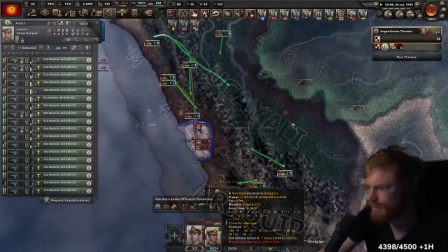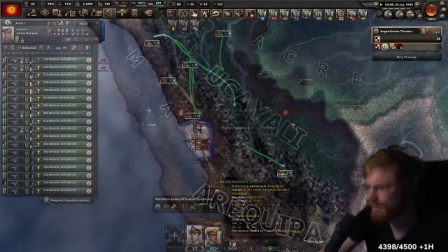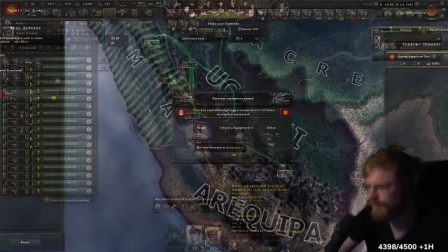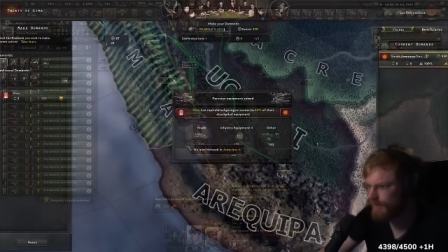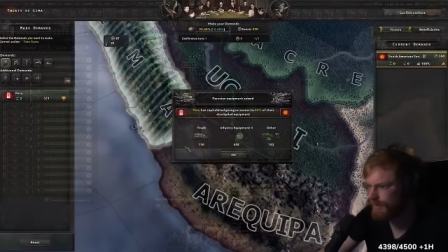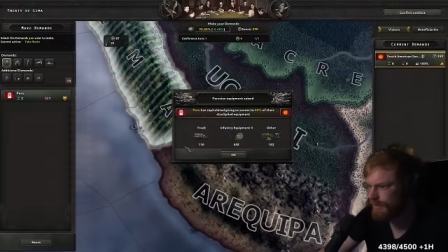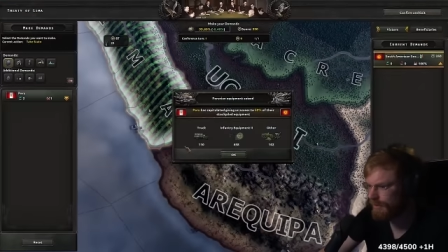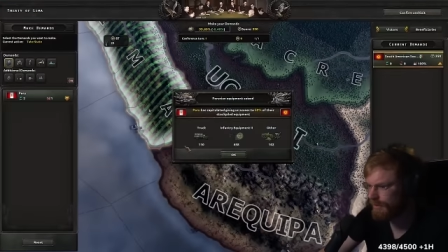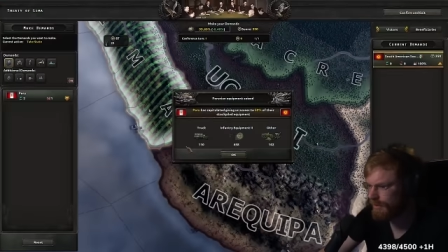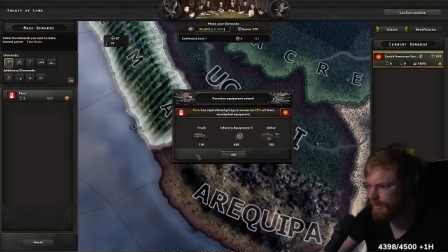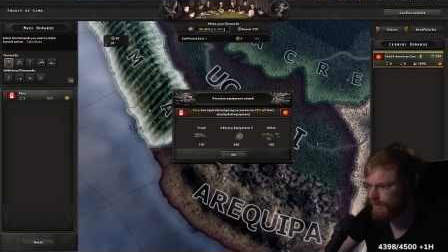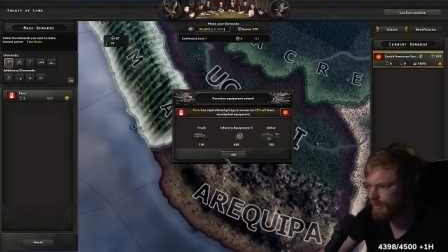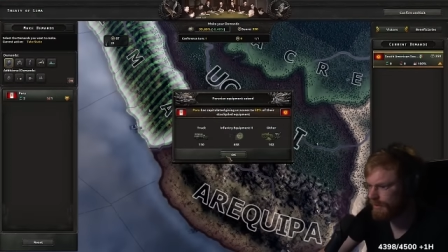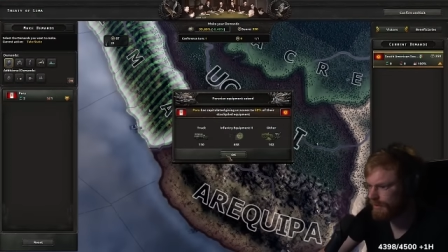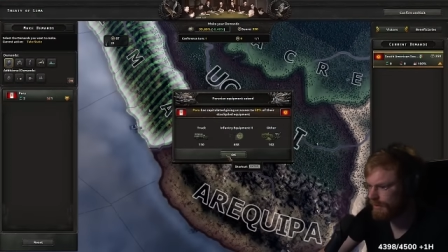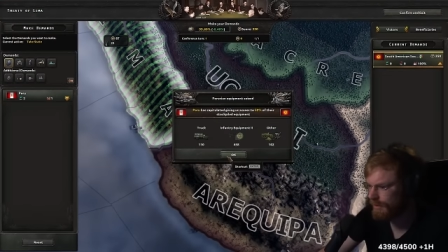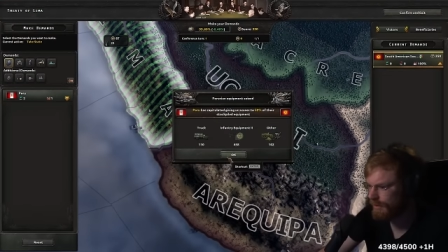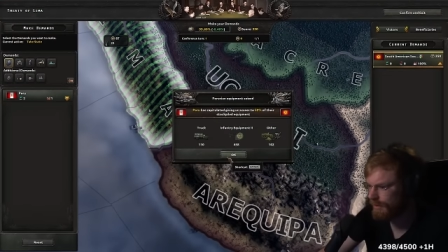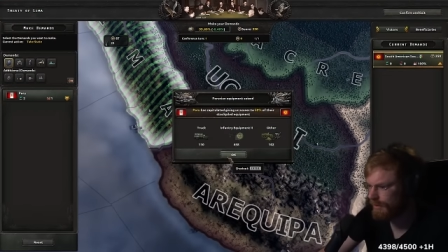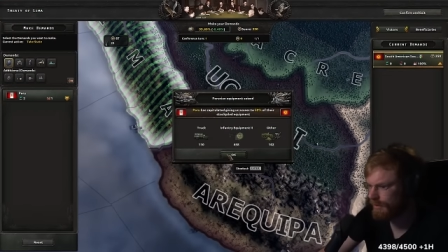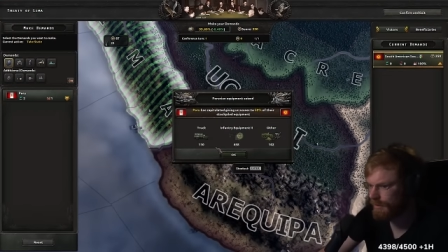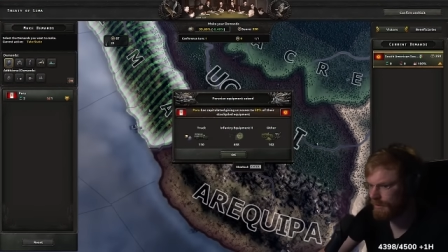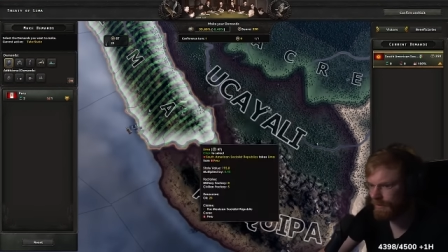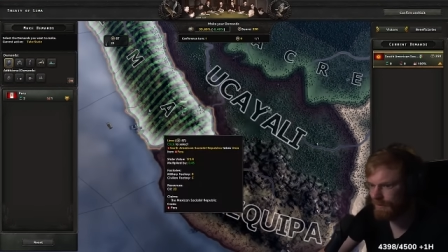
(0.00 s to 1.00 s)

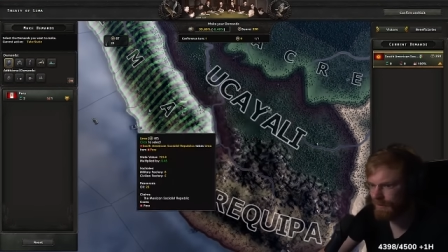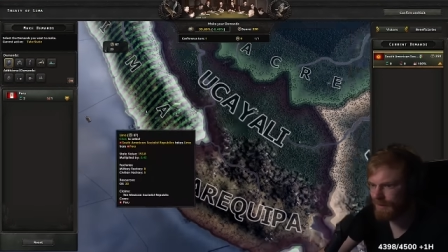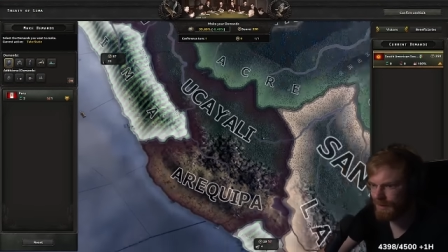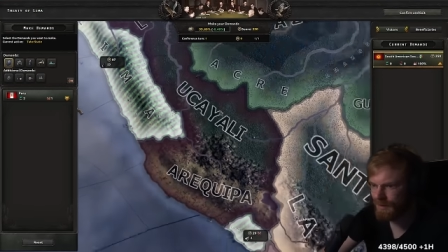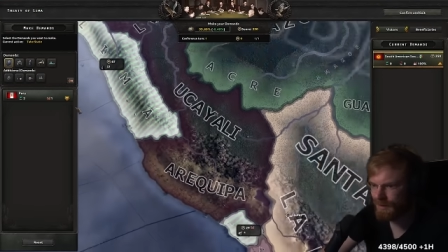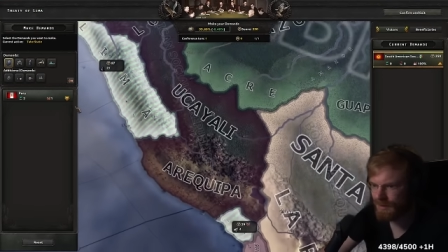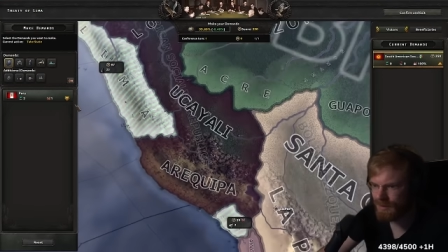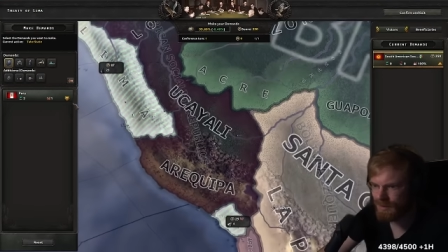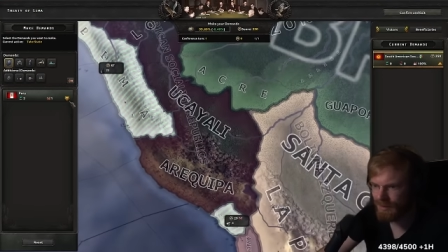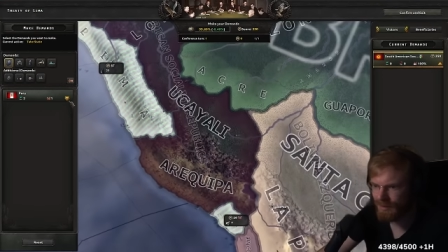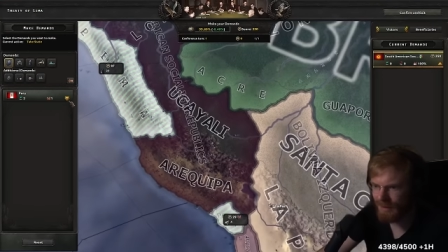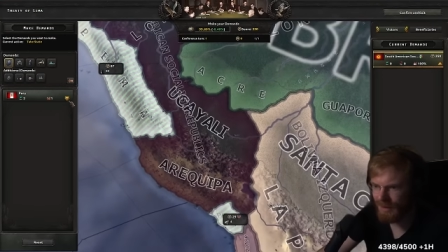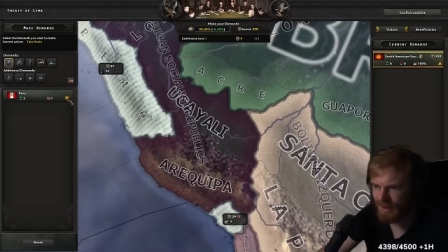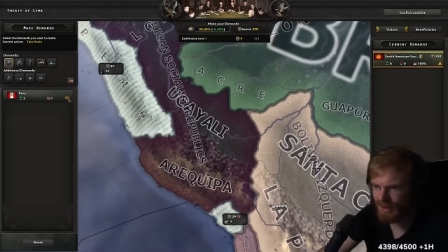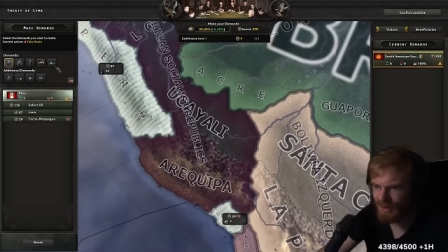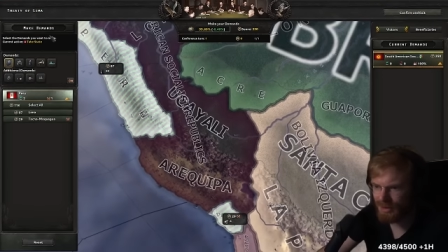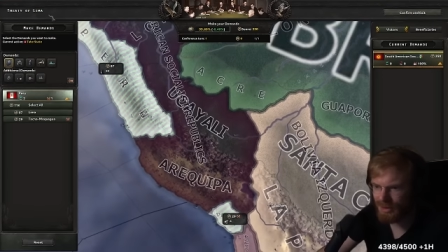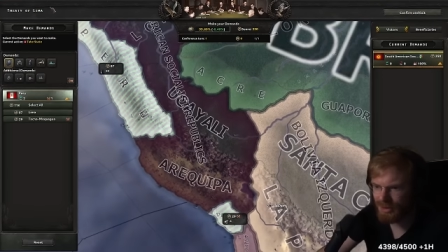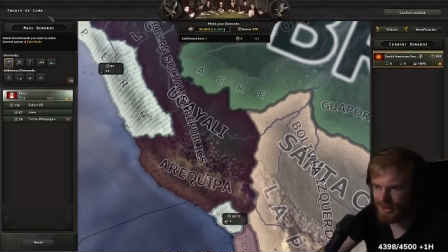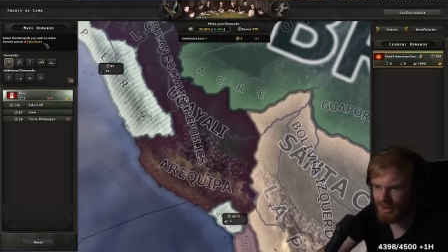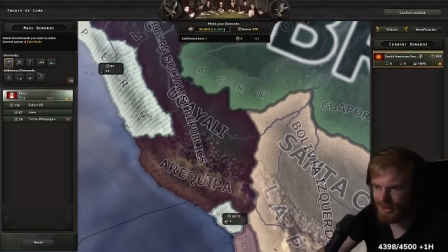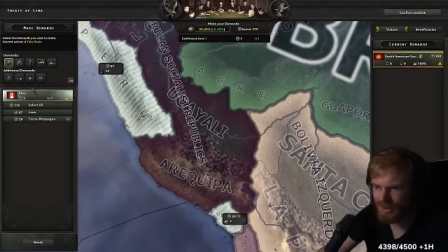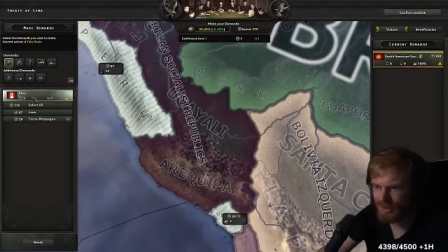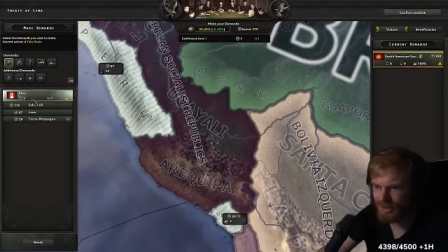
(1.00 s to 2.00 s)
Thank you so
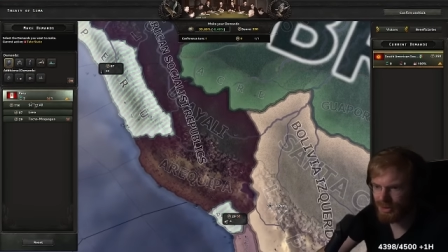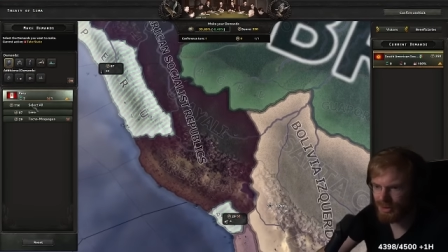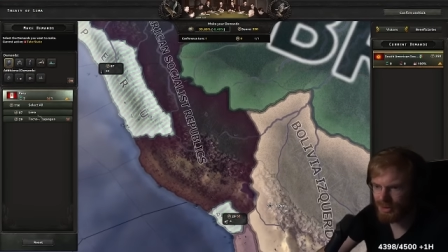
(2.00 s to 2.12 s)
much.